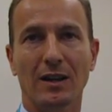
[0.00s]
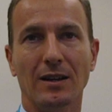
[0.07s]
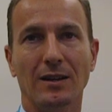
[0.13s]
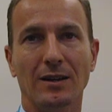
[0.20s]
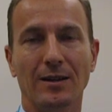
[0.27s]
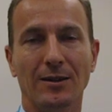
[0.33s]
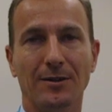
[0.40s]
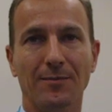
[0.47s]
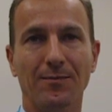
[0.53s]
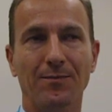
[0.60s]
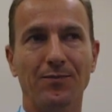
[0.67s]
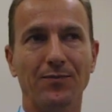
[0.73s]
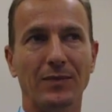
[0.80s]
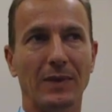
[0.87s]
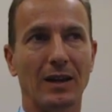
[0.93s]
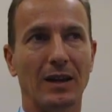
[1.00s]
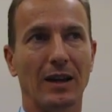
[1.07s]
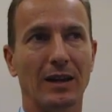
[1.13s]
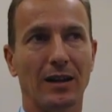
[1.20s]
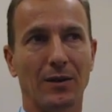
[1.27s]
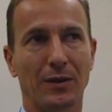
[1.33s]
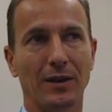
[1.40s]
Um,
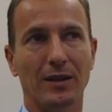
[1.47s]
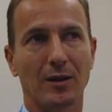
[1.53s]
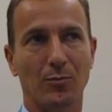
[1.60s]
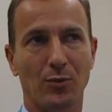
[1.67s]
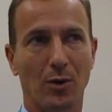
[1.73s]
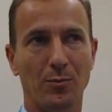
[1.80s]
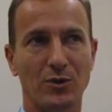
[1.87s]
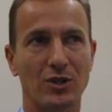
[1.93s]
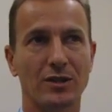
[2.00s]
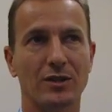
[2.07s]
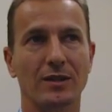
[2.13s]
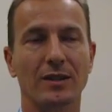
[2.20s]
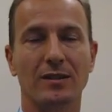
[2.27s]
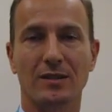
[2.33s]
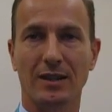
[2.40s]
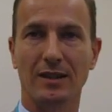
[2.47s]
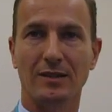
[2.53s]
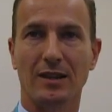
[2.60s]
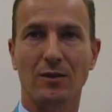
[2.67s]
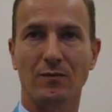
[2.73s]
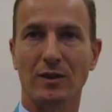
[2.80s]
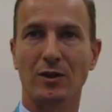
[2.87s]
and I think in our proposition it stands
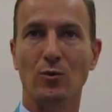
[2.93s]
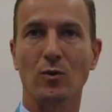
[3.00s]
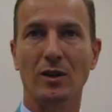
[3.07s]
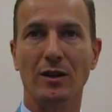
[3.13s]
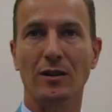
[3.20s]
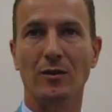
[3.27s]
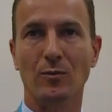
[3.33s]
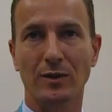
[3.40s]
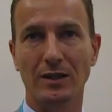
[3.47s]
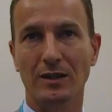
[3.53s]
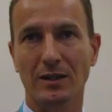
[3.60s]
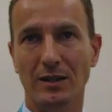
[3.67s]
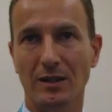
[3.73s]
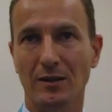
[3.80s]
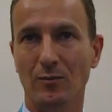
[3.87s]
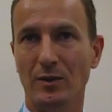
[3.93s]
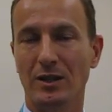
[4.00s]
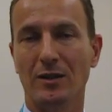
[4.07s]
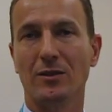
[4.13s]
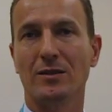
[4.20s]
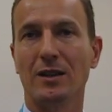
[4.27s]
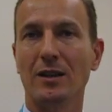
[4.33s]
out very well. We uh, we
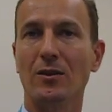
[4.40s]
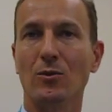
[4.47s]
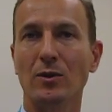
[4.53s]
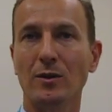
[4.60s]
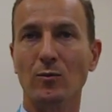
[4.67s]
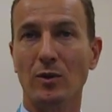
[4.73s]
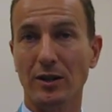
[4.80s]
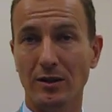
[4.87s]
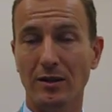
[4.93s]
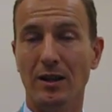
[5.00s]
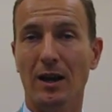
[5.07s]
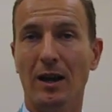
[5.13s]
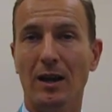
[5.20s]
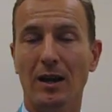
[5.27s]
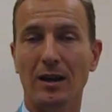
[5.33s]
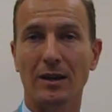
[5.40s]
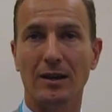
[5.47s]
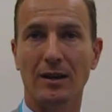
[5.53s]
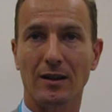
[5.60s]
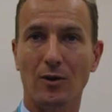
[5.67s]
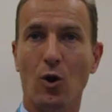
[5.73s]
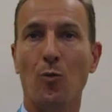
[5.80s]
can take only one
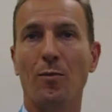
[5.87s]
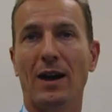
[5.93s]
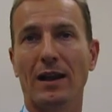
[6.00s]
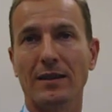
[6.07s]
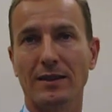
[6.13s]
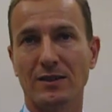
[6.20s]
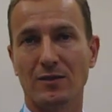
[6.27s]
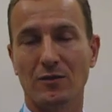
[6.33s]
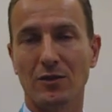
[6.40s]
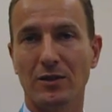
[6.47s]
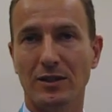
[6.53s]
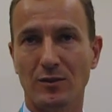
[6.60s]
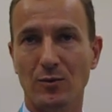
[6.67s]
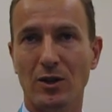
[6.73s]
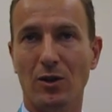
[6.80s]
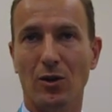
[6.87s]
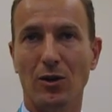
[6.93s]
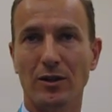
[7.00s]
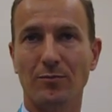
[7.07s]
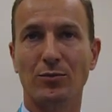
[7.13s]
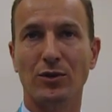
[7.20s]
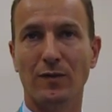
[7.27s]
uh, co-pilot astronaut, as we call
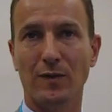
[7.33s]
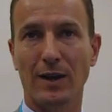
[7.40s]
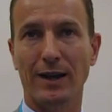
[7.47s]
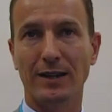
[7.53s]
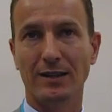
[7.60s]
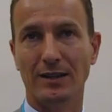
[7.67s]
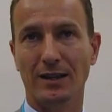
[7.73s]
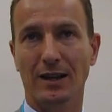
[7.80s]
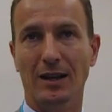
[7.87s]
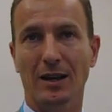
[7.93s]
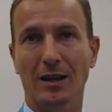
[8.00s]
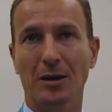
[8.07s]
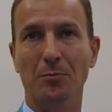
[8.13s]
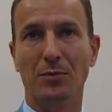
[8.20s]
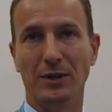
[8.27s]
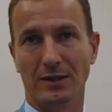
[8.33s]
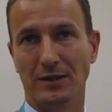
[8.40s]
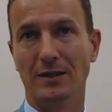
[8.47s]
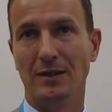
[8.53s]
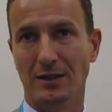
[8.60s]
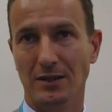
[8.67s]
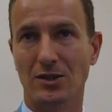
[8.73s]
it, per flight, but
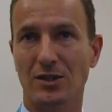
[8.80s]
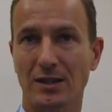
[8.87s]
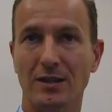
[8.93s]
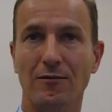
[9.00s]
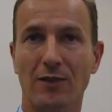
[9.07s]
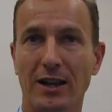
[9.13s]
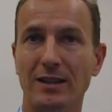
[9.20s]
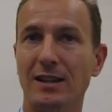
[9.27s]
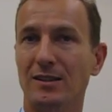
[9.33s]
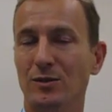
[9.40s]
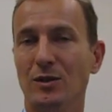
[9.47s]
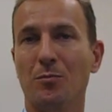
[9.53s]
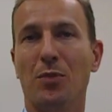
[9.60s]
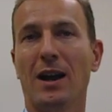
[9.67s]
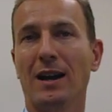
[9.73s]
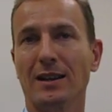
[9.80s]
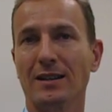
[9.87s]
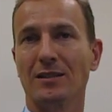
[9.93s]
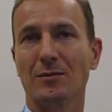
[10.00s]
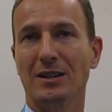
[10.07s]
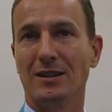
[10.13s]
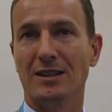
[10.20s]
you're sitting right next to the
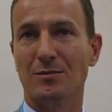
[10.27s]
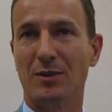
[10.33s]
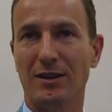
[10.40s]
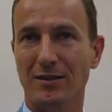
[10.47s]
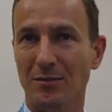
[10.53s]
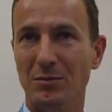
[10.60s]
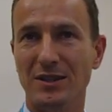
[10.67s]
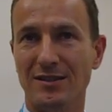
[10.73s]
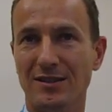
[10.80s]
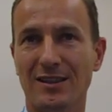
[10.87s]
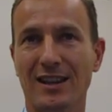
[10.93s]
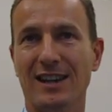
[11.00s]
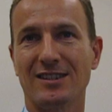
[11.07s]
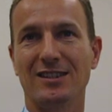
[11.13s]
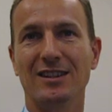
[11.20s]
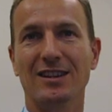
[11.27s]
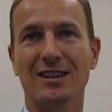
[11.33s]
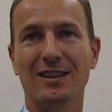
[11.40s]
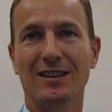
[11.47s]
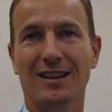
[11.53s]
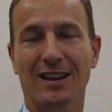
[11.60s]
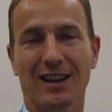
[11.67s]
pilot. I mean, that's better than business class
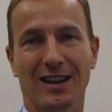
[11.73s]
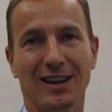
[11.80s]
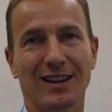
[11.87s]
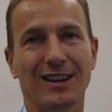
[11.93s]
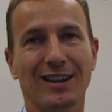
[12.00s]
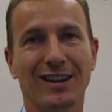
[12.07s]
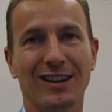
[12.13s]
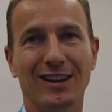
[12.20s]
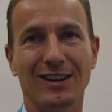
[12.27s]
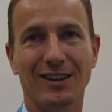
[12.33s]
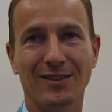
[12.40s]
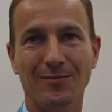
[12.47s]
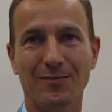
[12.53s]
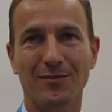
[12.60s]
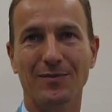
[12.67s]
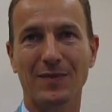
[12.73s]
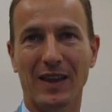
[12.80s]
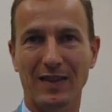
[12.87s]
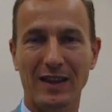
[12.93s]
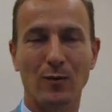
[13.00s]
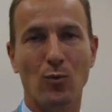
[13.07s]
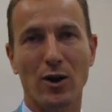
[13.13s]
seating. Yeah. Um,
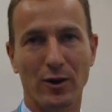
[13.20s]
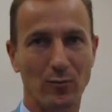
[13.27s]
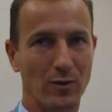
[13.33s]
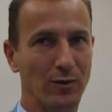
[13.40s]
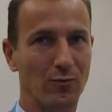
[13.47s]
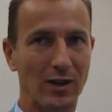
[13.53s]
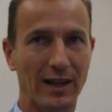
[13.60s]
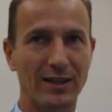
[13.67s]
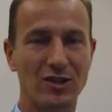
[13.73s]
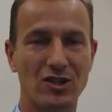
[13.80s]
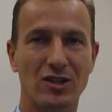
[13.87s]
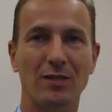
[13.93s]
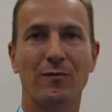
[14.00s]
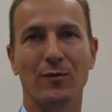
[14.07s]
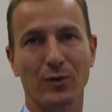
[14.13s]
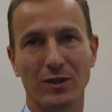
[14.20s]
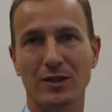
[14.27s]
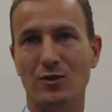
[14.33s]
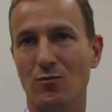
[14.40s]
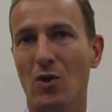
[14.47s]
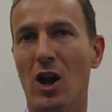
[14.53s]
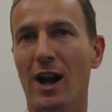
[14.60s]
and that one-on-one relationship for
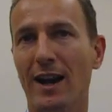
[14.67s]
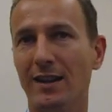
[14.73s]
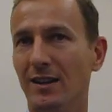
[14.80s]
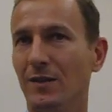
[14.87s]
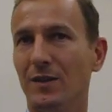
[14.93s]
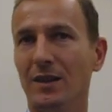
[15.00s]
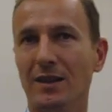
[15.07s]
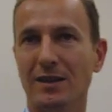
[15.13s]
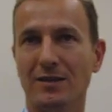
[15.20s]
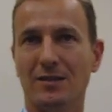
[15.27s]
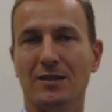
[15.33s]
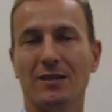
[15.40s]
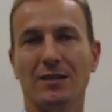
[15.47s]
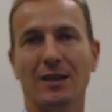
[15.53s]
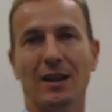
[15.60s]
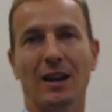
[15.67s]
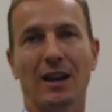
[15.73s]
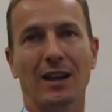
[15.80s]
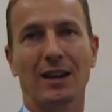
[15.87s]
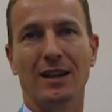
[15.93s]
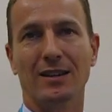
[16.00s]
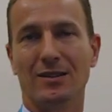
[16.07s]
this ride, I think, is a
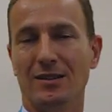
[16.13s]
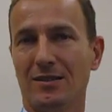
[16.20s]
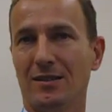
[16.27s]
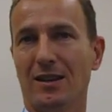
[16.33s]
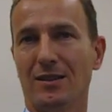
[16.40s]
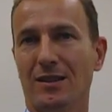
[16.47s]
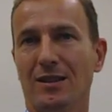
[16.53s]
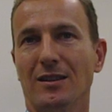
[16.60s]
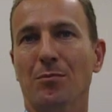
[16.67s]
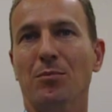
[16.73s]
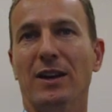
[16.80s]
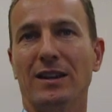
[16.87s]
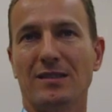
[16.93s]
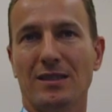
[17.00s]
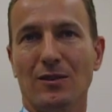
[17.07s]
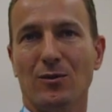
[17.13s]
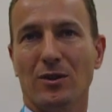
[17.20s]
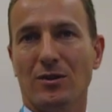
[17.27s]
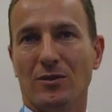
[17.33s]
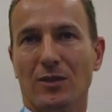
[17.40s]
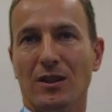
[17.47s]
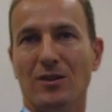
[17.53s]
is just I think the best in order
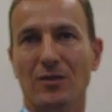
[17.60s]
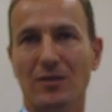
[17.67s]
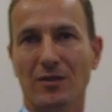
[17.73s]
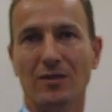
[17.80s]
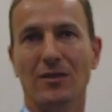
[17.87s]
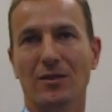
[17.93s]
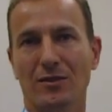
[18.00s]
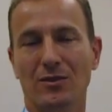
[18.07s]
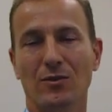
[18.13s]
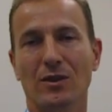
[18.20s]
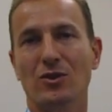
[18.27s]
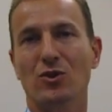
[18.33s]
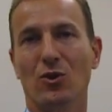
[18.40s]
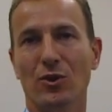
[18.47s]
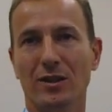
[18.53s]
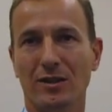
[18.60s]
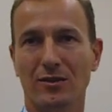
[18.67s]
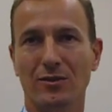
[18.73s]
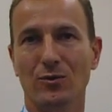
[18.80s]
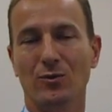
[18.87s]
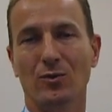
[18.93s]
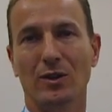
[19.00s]
to en to enjoy it
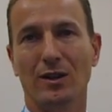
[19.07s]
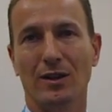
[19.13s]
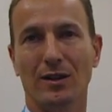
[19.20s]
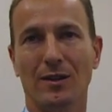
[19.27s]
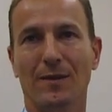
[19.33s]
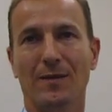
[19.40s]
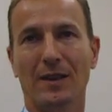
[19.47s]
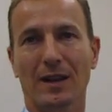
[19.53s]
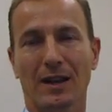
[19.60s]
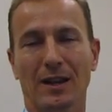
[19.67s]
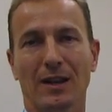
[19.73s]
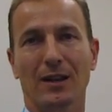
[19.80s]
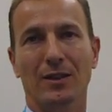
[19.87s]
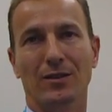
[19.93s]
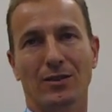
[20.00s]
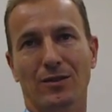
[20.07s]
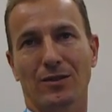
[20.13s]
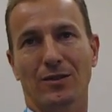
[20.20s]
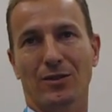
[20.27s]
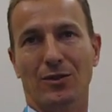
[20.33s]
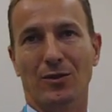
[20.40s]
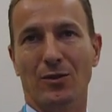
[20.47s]
to
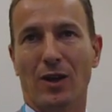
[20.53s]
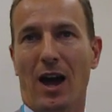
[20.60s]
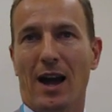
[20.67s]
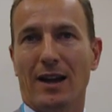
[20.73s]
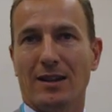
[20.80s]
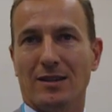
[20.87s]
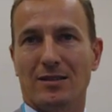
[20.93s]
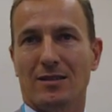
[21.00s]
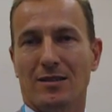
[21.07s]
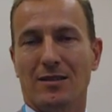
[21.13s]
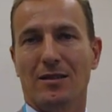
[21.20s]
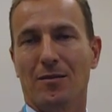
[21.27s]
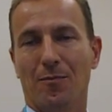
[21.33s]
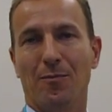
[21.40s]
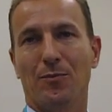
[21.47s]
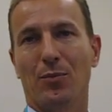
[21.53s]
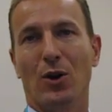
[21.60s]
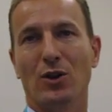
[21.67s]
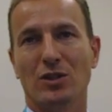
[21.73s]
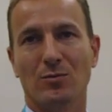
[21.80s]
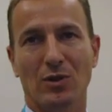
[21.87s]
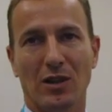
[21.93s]
uh, to the highest
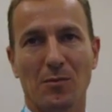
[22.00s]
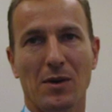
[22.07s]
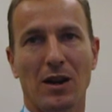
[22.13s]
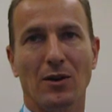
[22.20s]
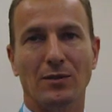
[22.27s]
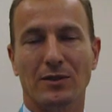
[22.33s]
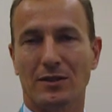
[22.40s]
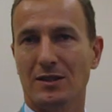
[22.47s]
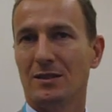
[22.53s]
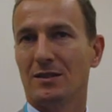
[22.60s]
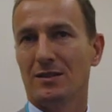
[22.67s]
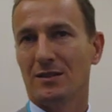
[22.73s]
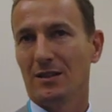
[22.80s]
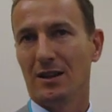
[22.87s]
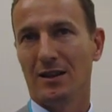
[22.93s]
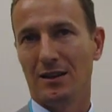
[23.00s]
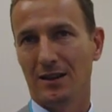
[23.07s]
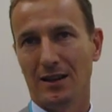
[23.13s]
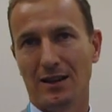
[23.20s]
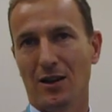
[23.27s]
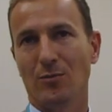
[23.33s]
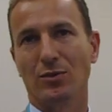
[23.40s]
possible amount, because it's uh,
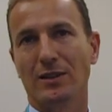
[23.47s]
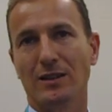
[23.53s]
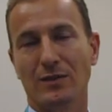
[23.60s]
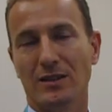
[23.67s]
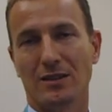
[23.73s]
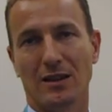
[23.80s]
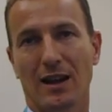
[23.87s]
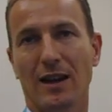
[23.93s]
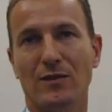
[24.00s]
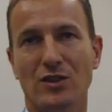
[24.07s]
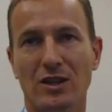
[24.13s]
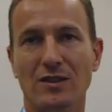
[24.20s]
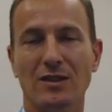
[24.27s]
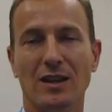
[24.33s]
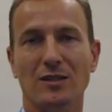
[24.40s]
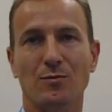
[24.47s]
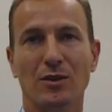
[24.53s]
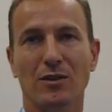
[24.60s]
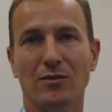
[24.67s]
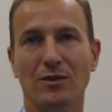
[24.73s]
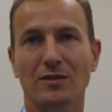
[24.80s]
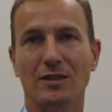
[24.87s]
in our belief it's a life-changing
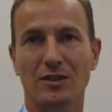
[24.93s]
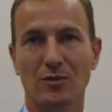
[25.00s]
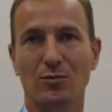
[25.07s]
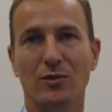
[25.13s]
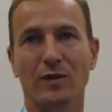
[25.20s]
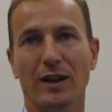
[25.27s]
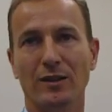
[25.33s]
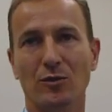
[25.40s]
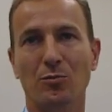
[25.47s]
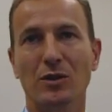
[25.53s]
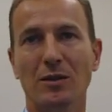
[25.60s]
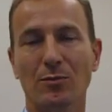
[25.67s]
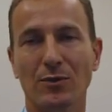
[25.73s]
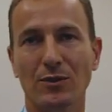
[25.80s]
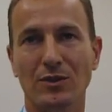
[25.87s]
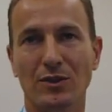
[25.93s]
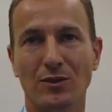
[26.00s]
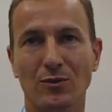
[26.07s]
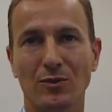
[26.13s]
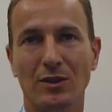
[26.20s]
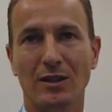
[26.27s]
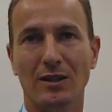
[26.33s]
experience that you provide to people. So
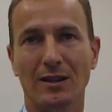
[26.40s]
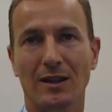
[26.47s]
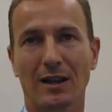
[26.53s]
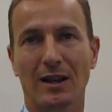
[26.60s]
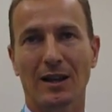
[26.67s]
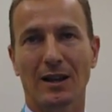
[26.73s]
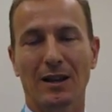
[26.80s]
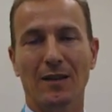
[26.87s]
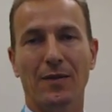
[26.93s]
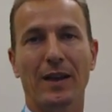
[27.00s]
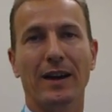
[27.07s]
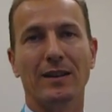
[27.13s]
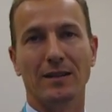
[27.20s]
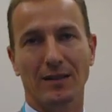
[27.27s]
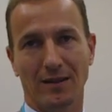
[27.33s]
right. that.